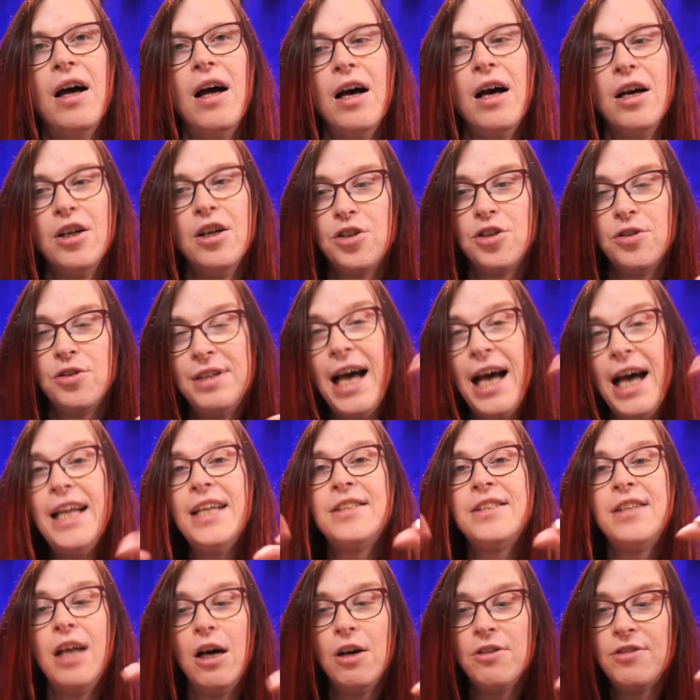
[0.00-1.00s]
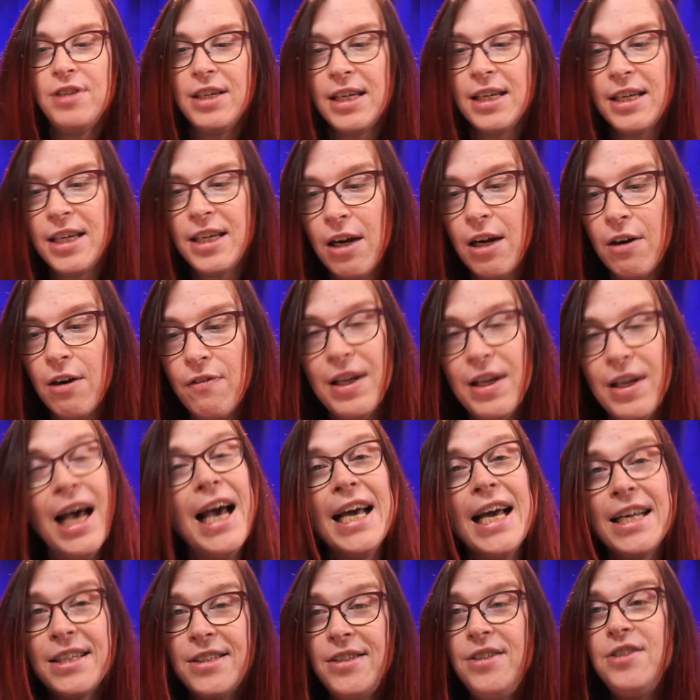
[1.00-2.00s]
So that is now taken care of, and I
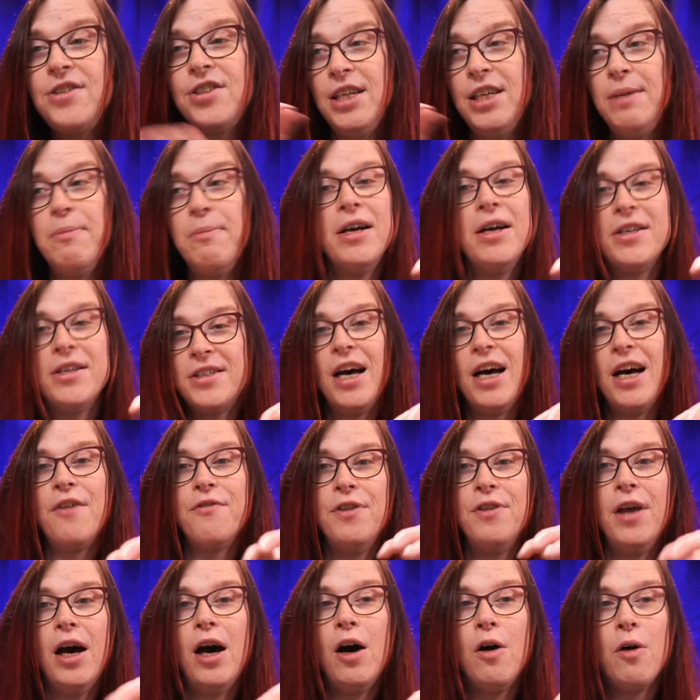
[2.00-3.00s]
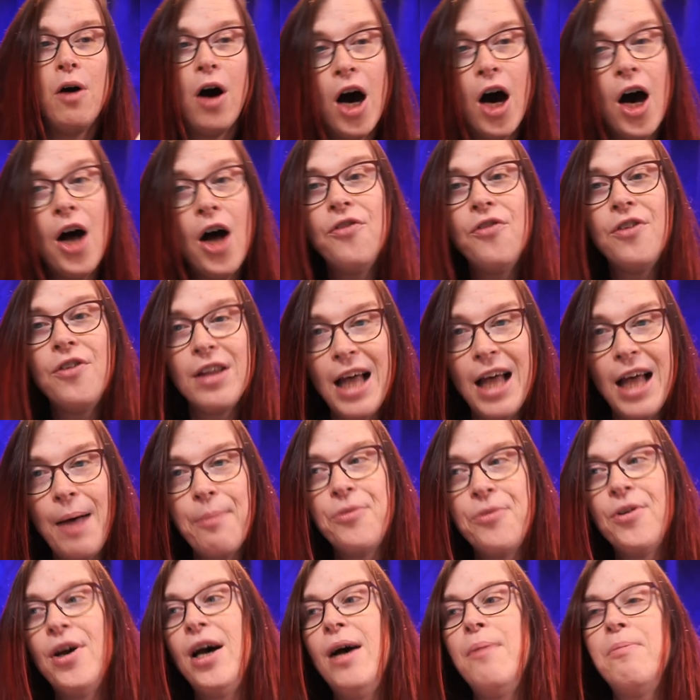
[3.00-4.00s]
actually see myself now on the
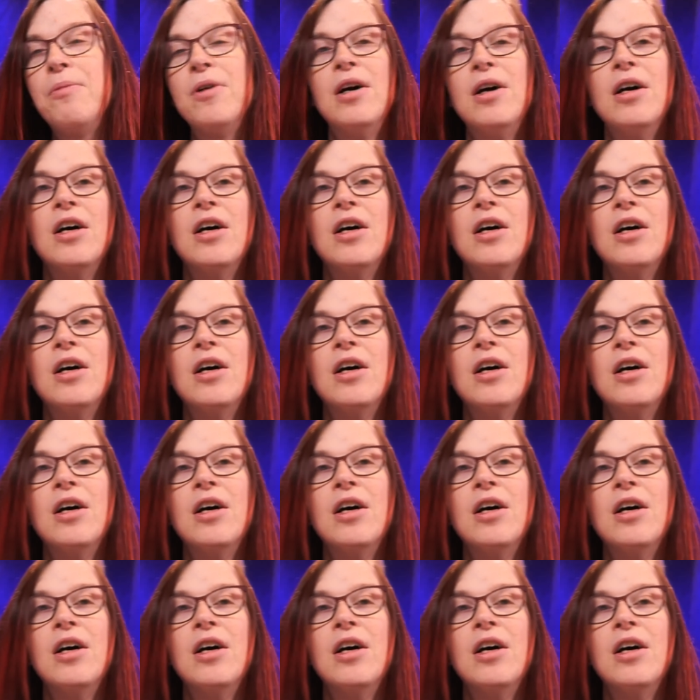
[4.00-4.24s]
laptop.